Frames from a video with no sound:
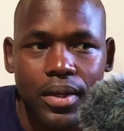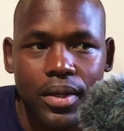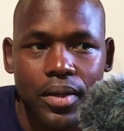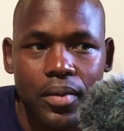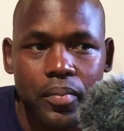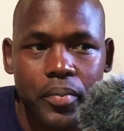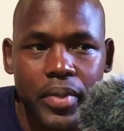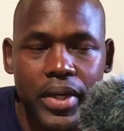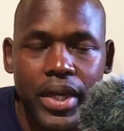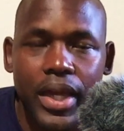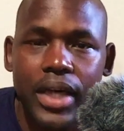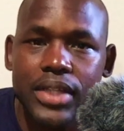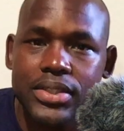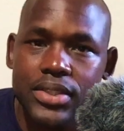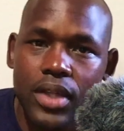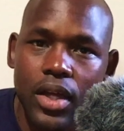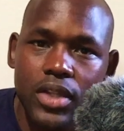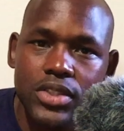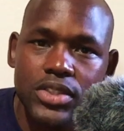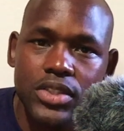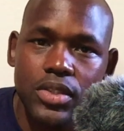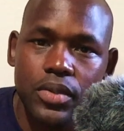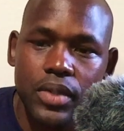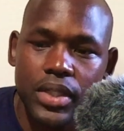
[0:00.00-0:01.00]
because
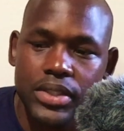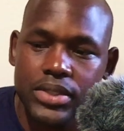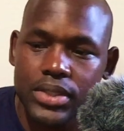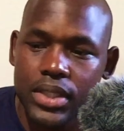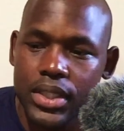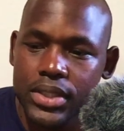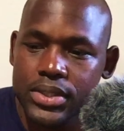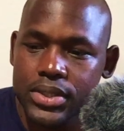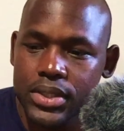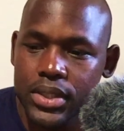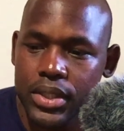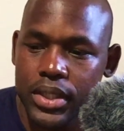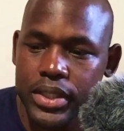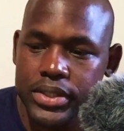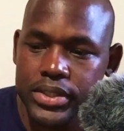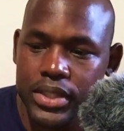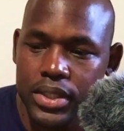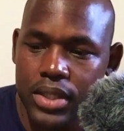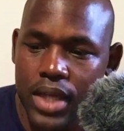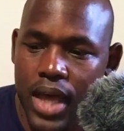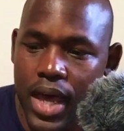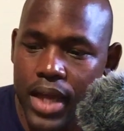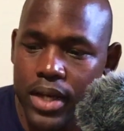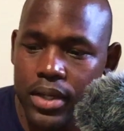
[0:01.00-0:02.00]
also it's
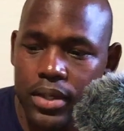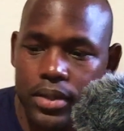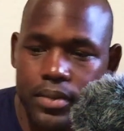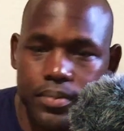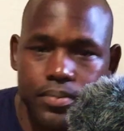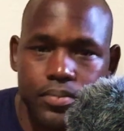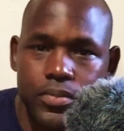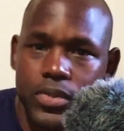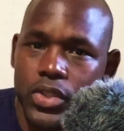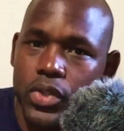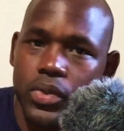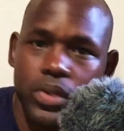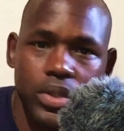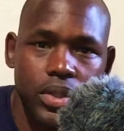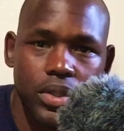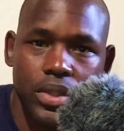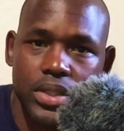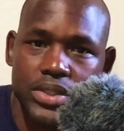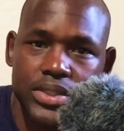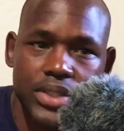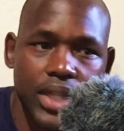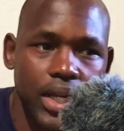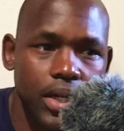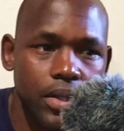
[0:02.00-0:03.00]
not
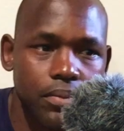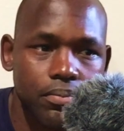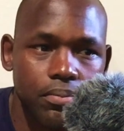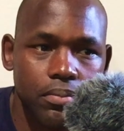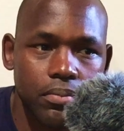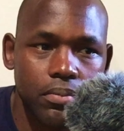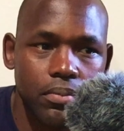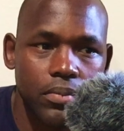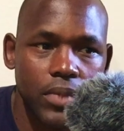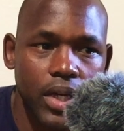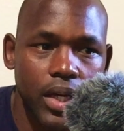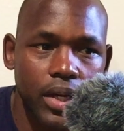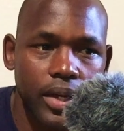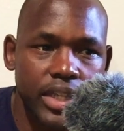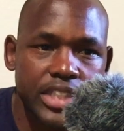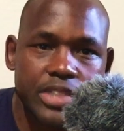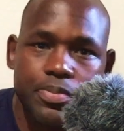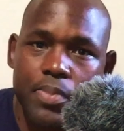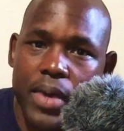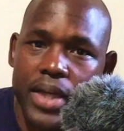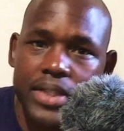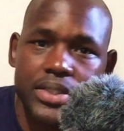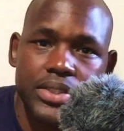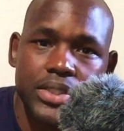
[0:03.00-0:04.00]
a
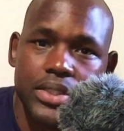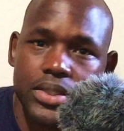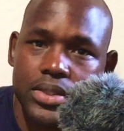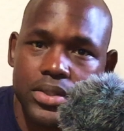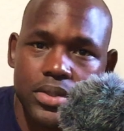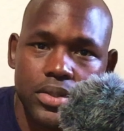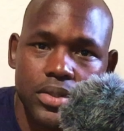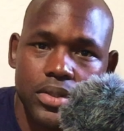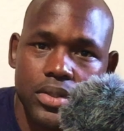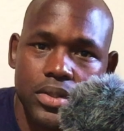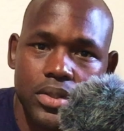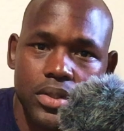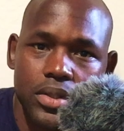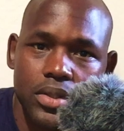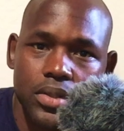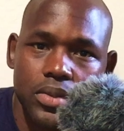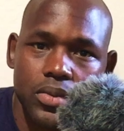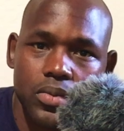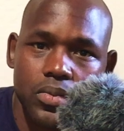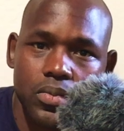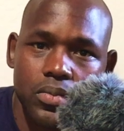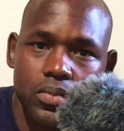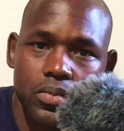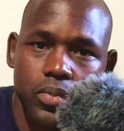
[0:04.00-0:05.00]
expected
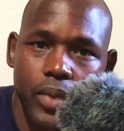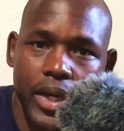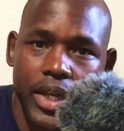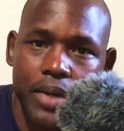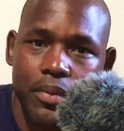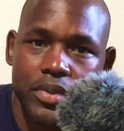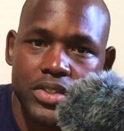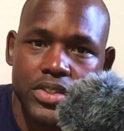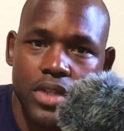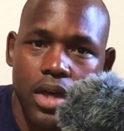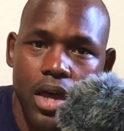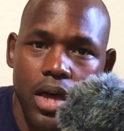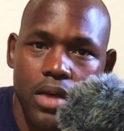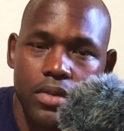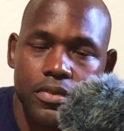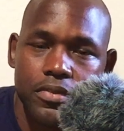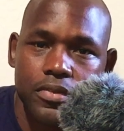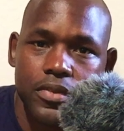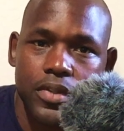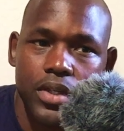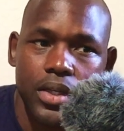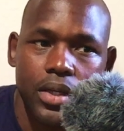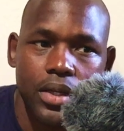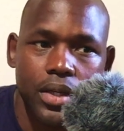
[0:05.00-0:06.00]
way to resolve.
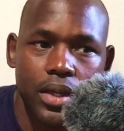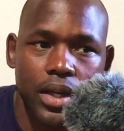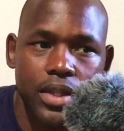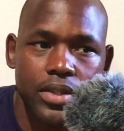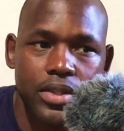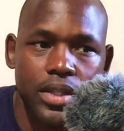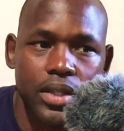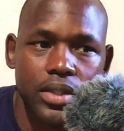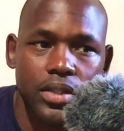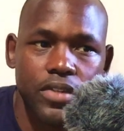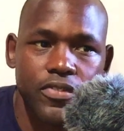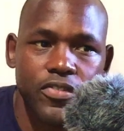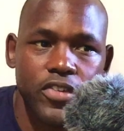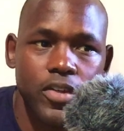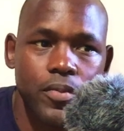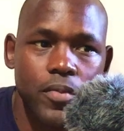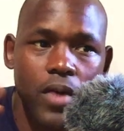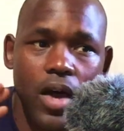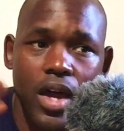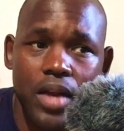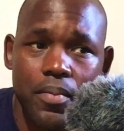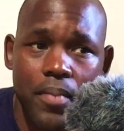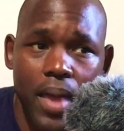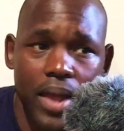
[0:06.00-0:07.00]
And I think the film
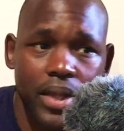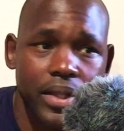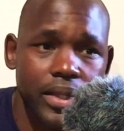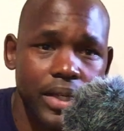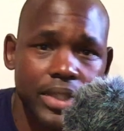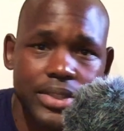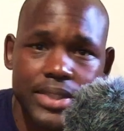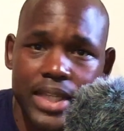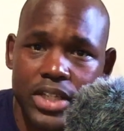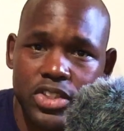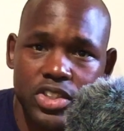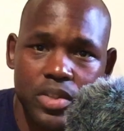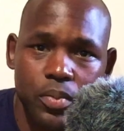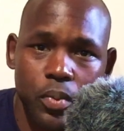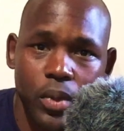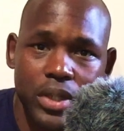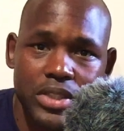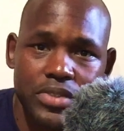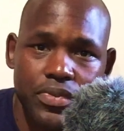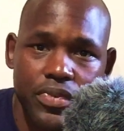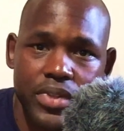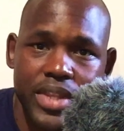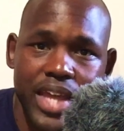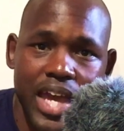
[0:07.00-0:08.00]
automatically gets extra points
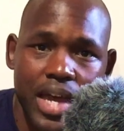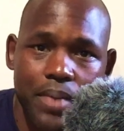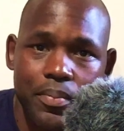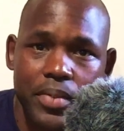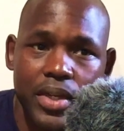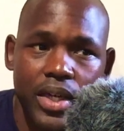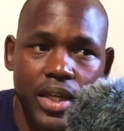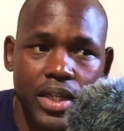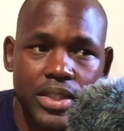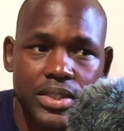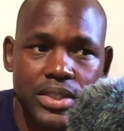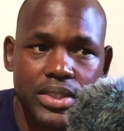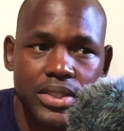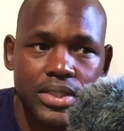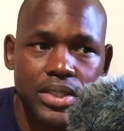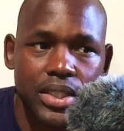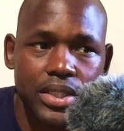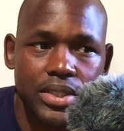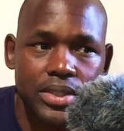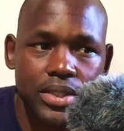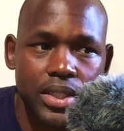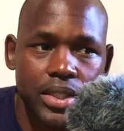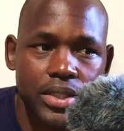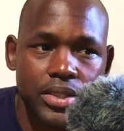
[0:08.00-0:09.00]
for that, because
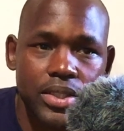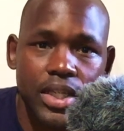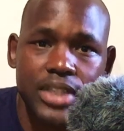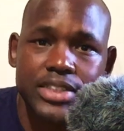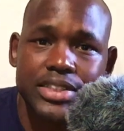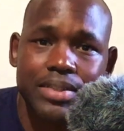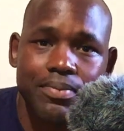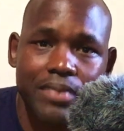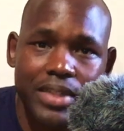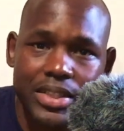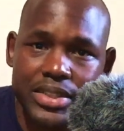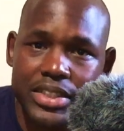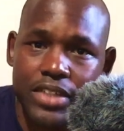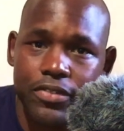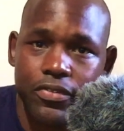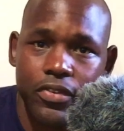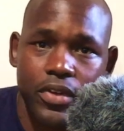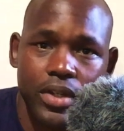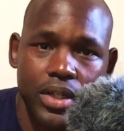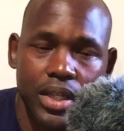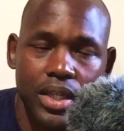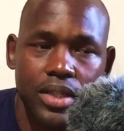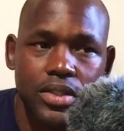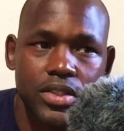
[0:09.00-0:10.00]
it does something
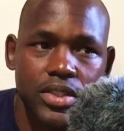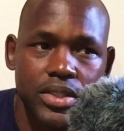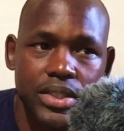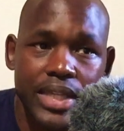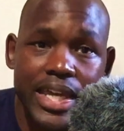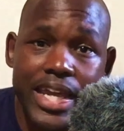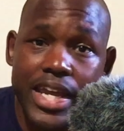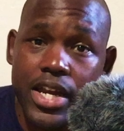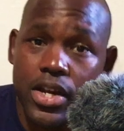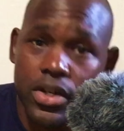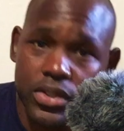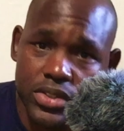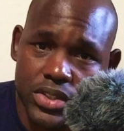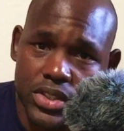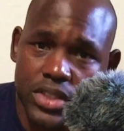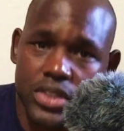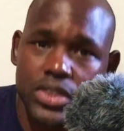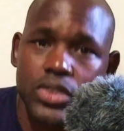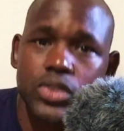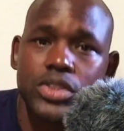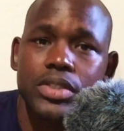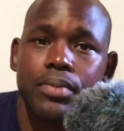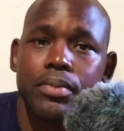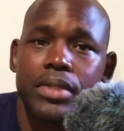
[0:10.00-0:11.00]
different. It dares to
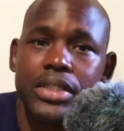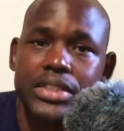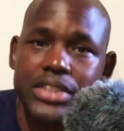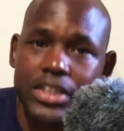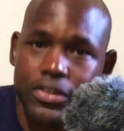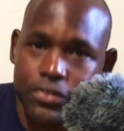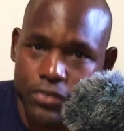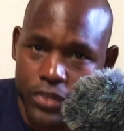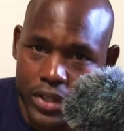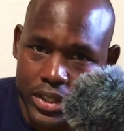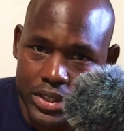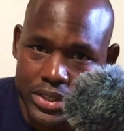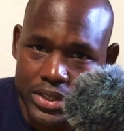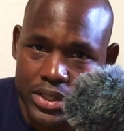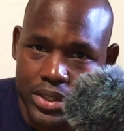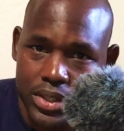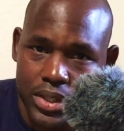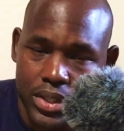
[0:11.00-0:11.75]
do something different